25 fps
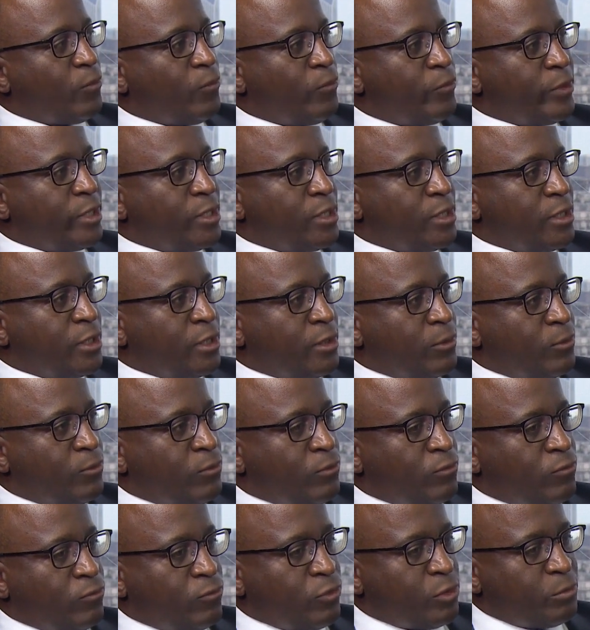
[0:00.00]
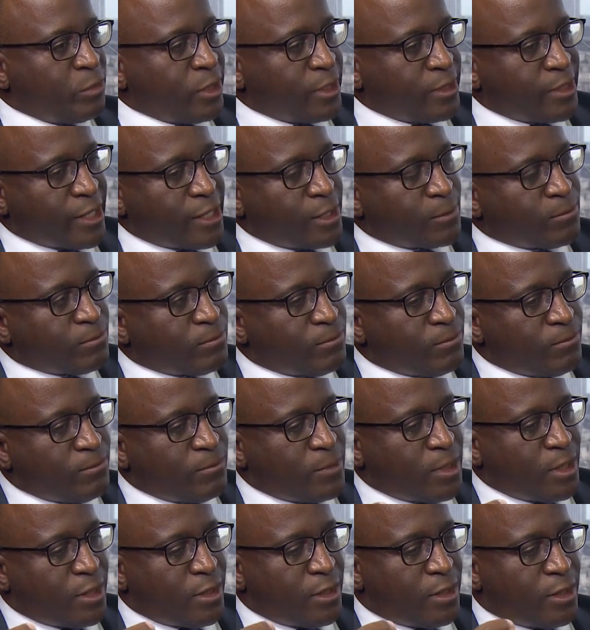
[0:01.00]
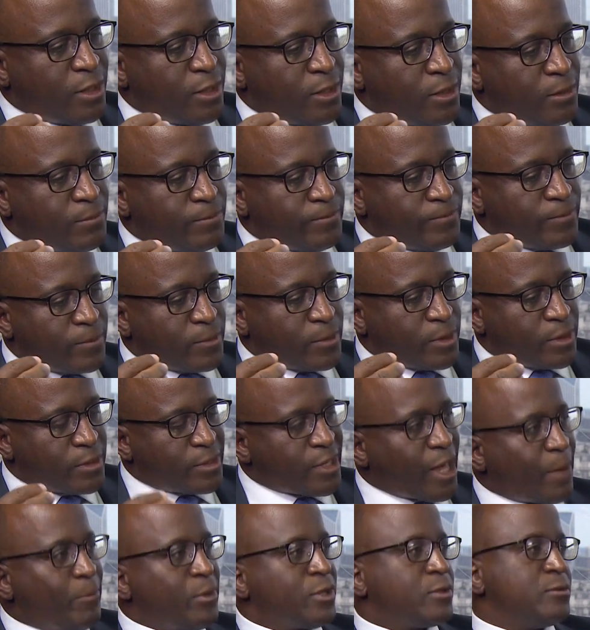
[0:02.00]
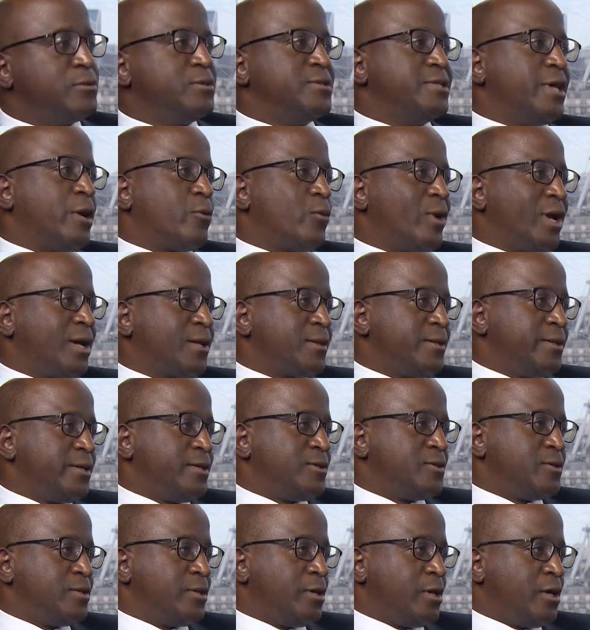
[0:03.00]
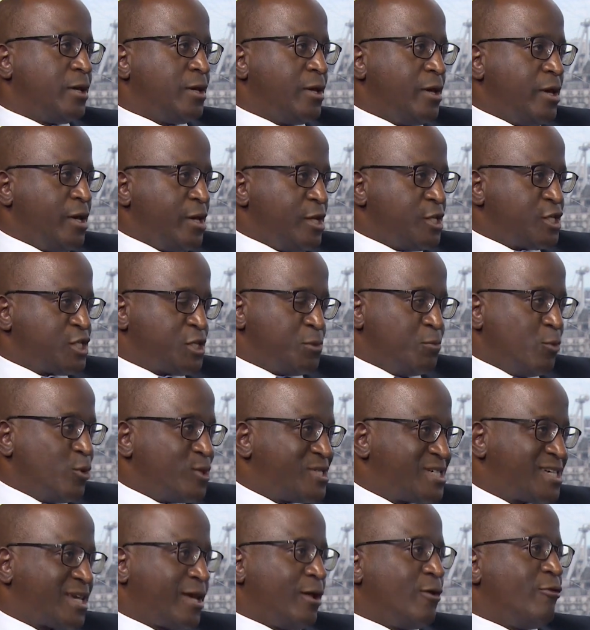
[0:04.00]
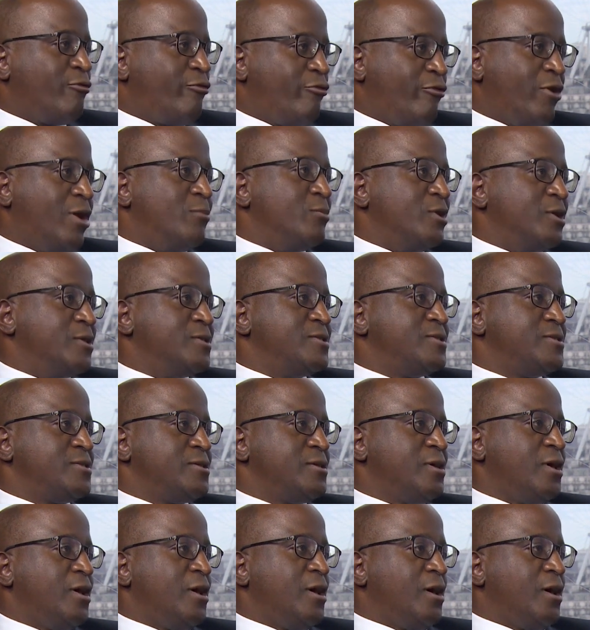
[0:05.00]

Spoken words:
we will be getting capital directly to the small-scale farmers